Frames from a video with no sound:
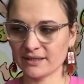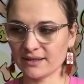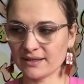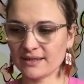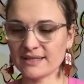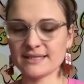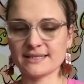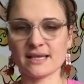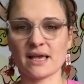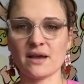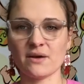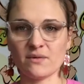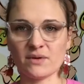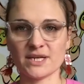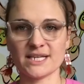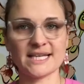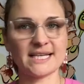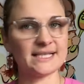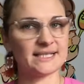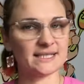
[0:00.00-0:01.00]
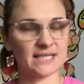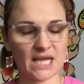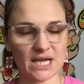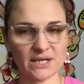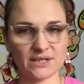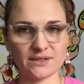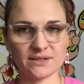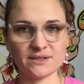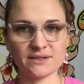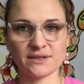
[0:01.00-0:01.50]
This iron is
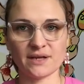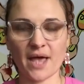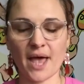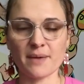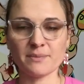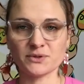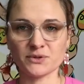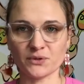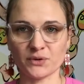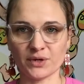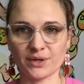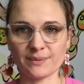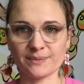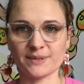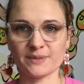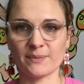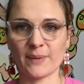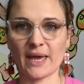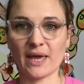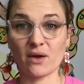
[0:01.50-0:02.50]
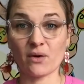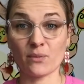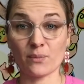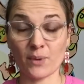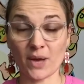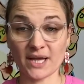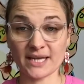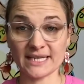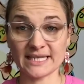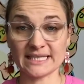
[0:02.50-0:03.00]
not absorbed by our
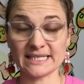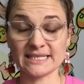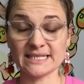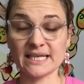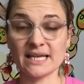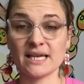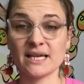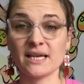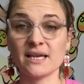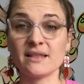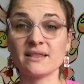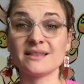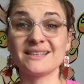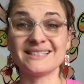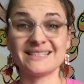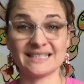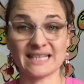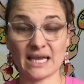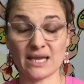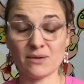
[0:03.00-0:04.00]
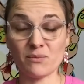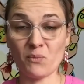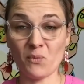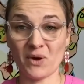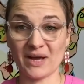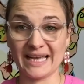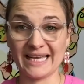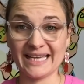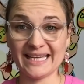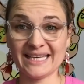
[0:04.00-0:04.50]
bodies the same
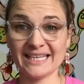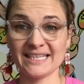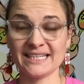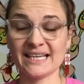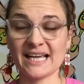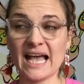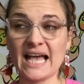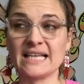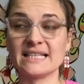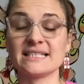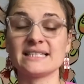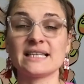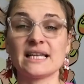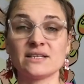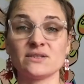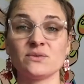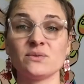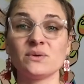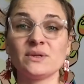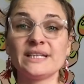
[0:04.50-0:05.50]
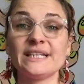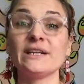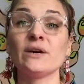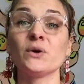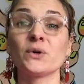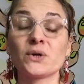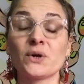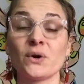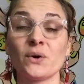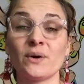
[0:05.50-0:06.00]
way as naturally
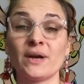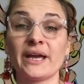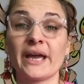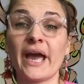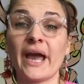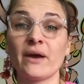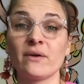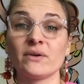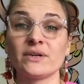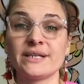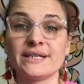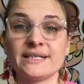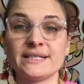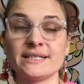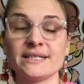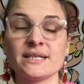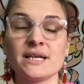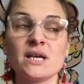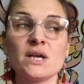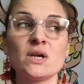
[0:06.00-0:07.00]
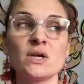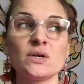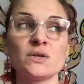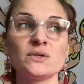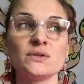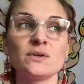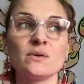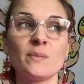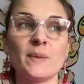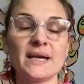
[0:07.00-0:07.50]
occurring iron is.
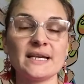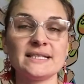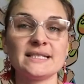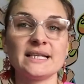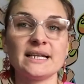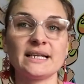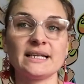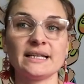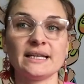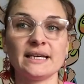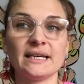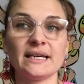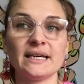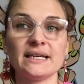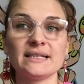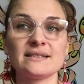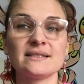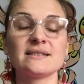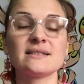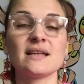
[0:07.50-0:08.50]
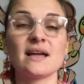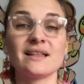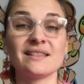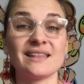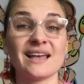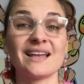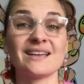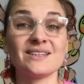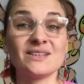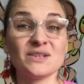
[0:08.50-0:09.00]
So basically, it's not
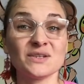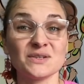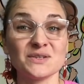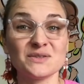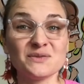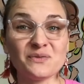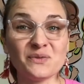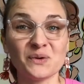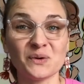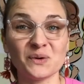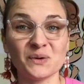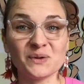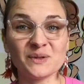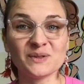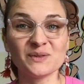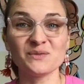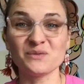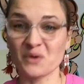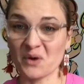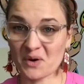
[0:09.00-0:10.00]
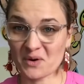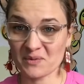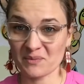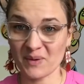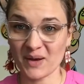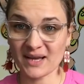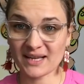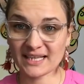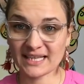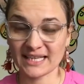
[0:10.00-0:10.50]
that useful for our
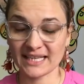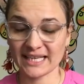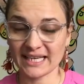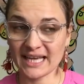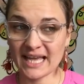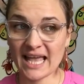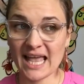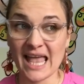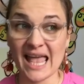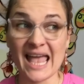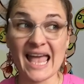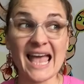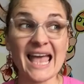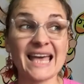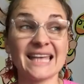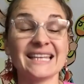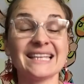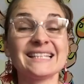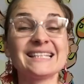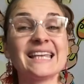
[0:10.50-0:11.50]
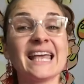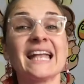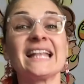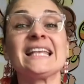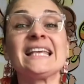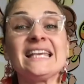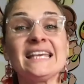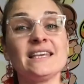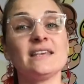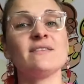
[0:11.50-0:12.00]
body, and it
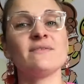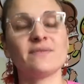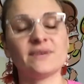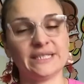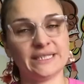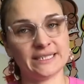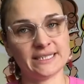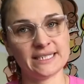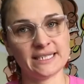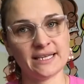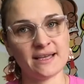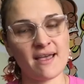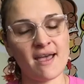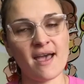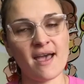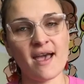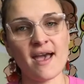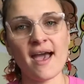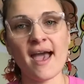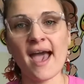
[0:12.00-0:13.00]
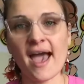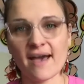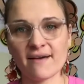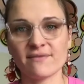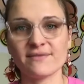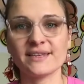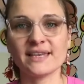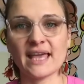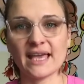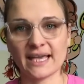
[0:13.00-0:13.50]
can even
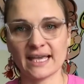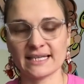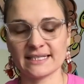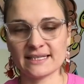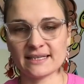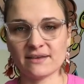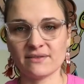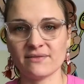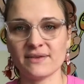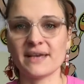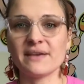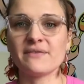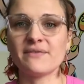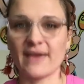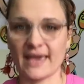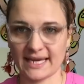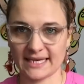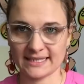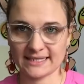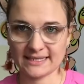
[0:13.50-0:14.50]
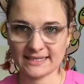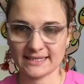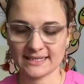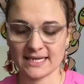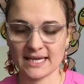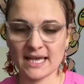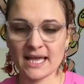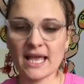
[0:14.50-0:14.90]
have negative effects.